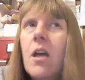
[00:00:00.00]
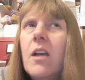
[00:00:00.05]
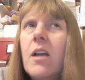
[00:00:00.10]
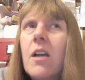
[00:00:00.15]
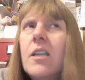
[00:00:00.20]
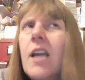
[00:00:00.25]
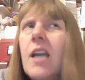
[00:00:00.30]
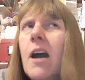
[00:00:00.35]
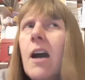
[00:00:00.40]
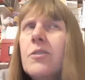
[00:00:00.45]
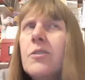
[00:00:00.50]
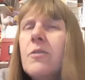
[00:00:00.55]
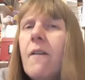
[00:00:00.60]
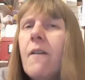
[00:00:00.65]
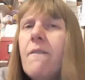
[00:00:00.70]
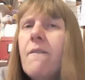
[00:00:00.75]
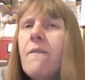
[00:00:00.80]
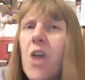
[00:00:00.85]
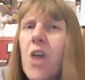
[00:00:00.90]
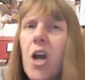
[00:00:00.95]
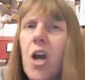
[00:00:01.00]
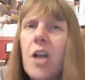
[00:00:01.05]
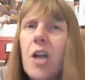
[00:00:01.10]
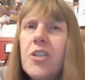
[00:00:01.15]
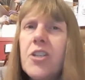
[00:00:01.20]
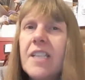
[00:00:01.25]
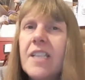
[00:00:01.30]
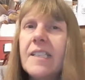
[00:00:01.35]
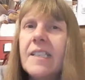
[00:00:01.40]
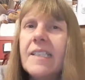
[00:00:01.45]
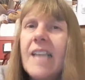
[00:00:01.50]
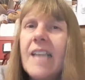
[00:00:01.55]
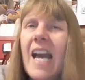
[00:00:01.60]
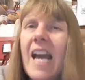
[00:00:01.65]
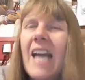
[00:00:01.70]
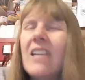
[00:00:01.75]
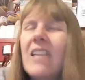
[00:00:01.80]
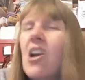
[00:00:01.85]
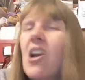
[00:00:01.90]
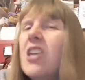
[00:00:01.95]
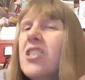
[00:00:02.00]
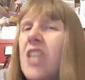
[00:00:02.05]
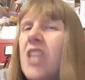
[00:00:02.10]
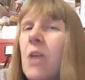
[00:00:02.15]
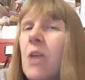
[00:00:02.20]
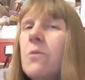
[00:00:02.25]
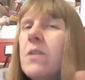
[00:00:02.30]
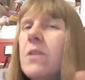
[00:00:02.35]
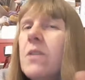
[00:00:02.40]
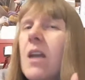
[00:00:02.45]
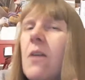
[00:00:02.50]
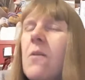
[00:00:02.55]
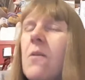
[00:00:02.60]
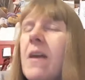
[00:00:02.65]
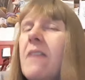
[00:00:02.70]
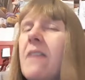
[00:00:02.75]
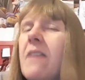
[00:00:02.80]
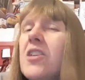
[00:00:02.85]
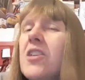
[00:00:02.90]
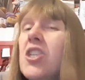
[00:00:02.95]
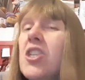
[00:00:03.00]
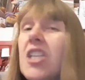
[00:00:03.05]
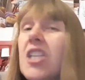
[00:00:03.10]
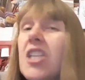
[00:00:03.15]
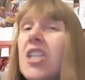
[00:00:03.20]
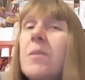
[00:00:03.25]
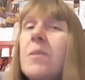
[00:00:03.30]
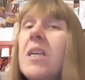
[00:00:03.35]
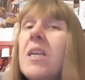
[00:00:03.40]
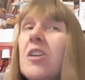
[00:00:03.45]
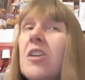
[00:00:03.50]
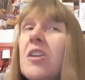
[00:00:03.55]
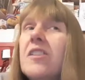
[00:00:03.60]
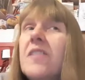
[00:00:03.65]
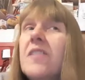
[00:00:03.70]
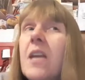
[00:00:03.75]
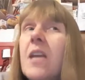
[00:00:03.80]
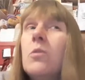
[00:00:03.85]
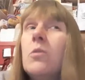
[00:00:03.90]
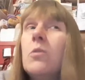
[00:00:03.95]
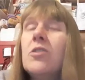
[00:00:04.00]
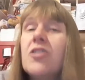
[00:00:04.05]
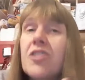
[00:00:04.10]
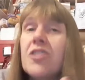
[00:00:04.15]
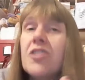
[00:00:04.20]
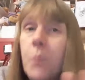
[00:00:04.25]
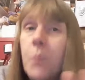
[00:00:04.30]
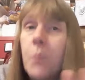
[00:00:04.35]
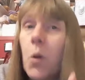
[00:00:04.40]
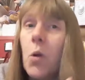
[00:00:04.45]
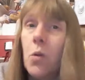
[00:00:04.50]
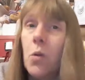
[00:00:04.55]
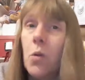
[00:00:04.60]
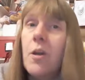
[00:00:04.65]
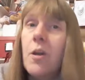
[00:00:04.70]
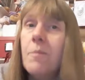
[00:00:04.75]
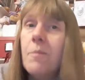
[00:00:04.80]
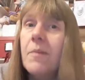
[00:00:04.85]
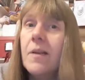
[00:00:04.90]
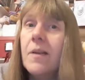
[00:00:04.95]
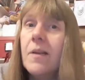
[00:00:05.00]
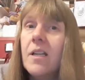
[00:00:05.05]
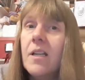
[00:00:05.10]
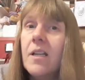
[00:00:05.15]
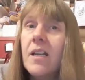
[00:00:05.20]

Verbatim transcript: girls who are virgins, and I don't know if it's just because they want to spoil them,